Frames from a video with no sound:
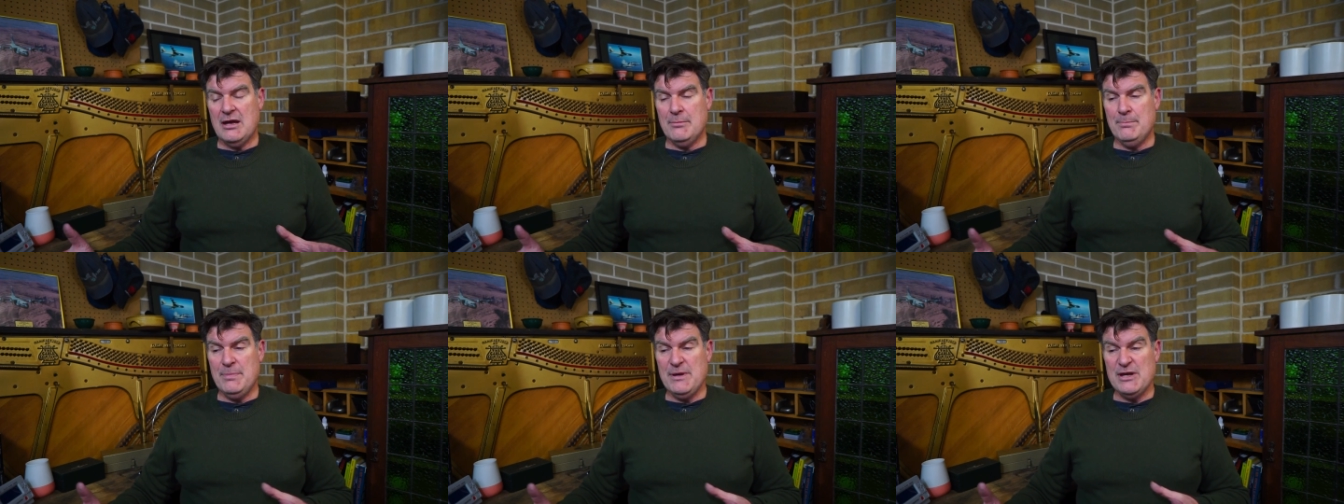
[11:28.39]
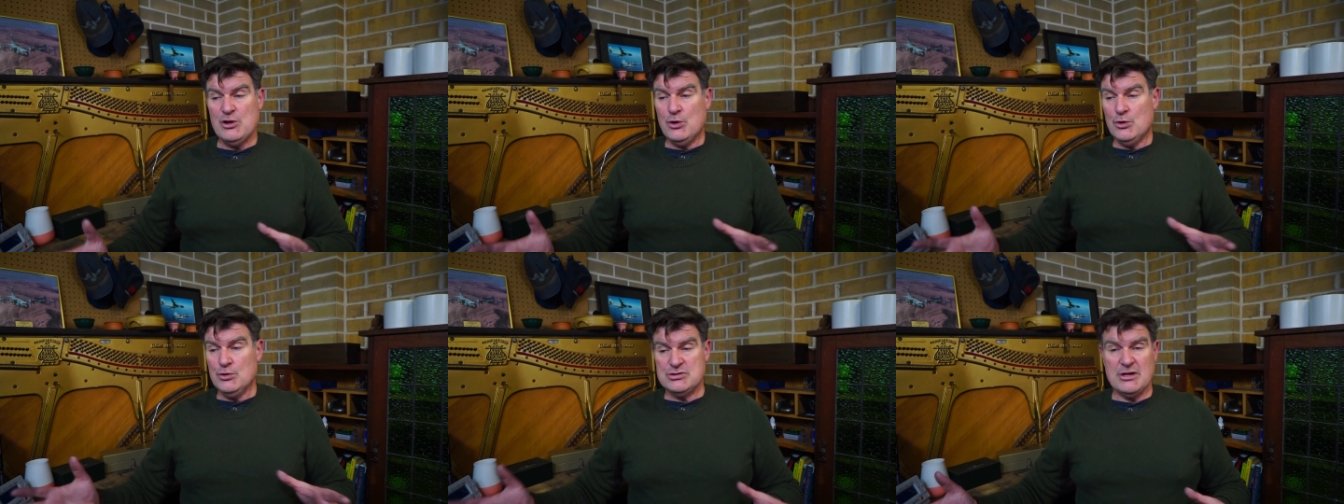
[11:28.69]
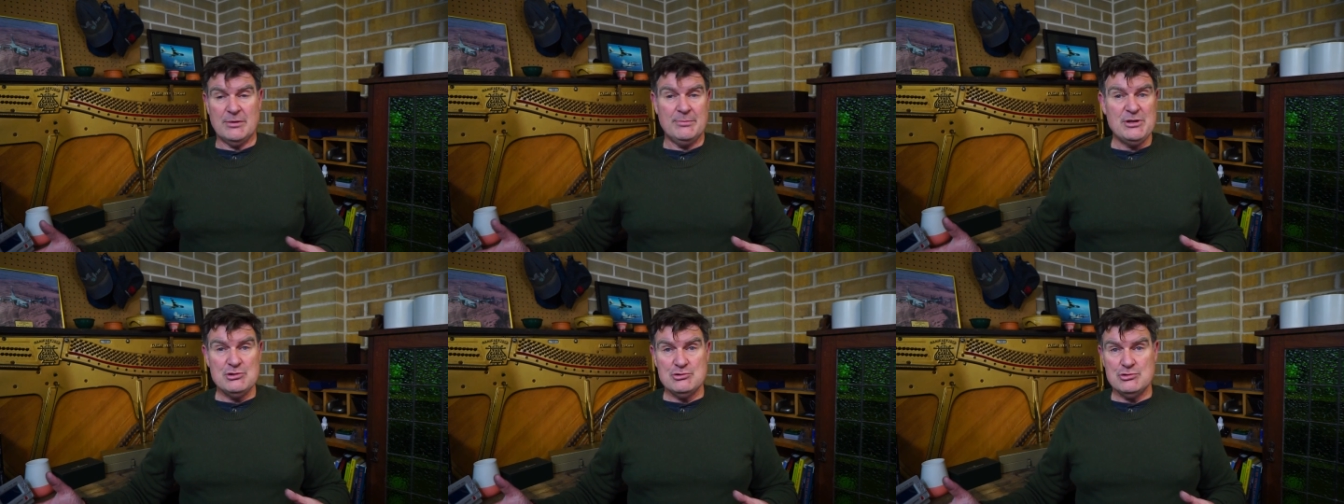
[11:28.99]
because
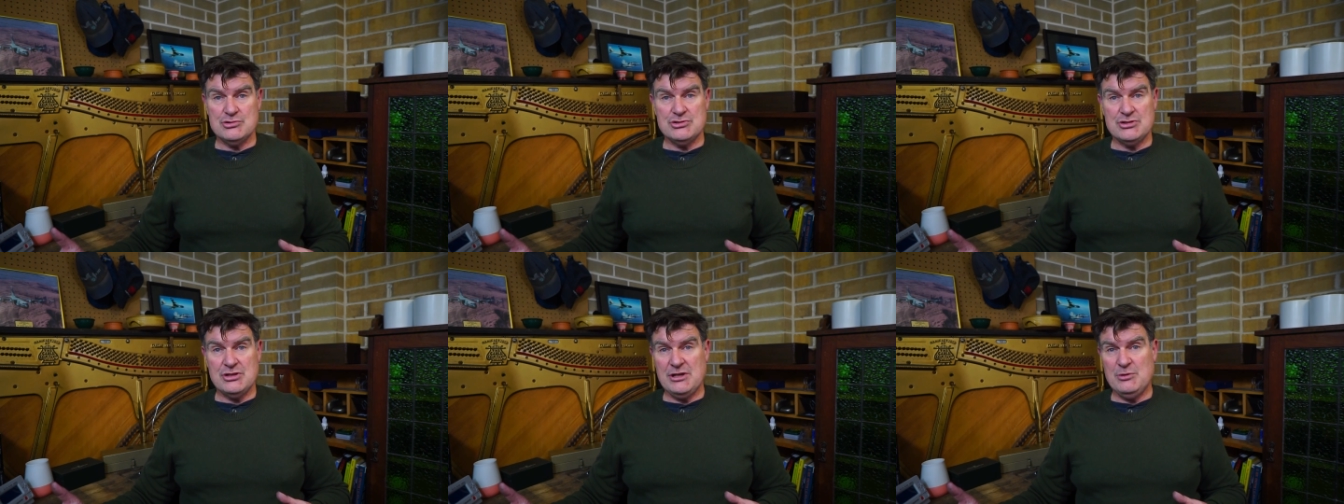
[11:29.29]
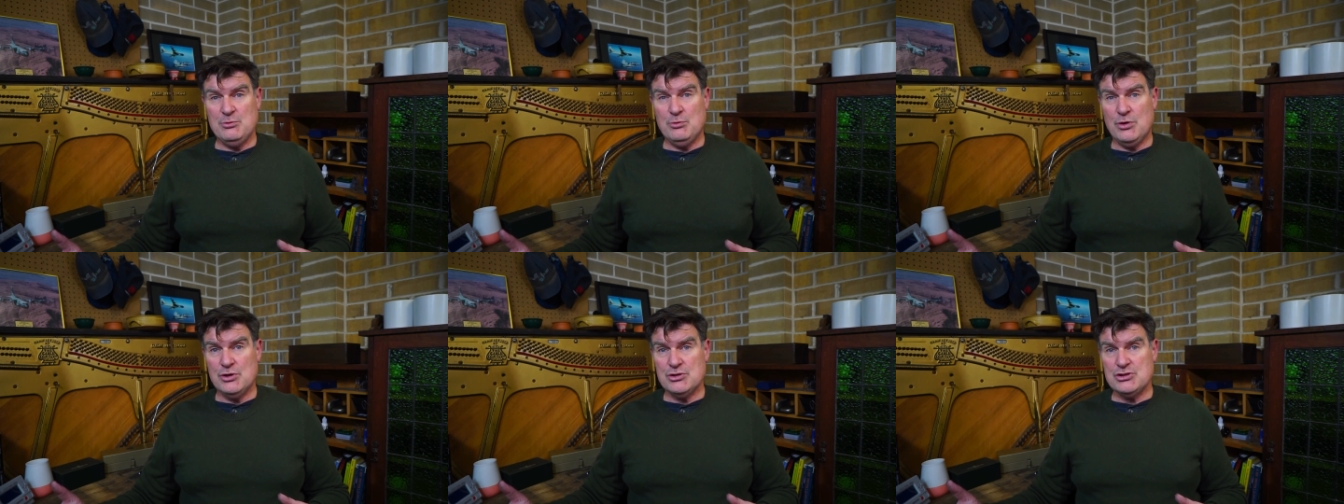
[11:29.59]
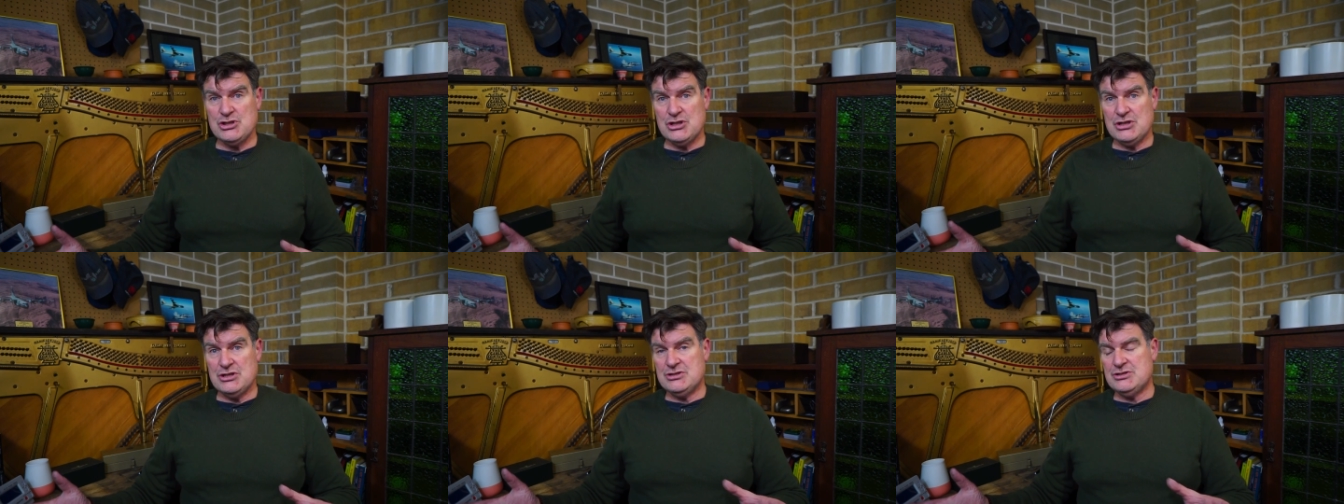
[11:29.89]
I'm interested in
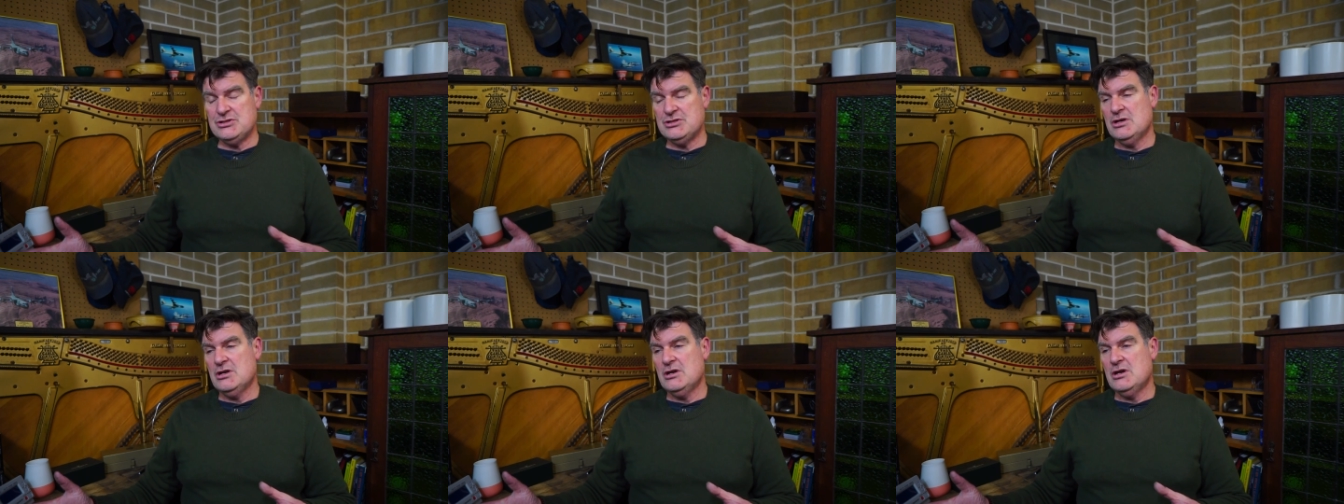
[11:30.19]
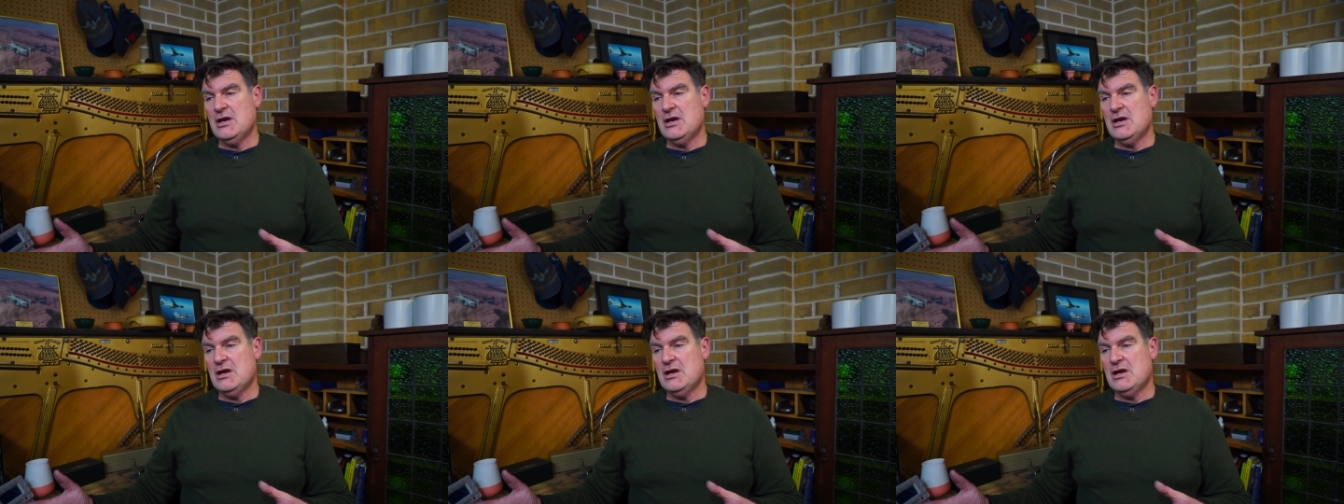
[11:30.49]
watches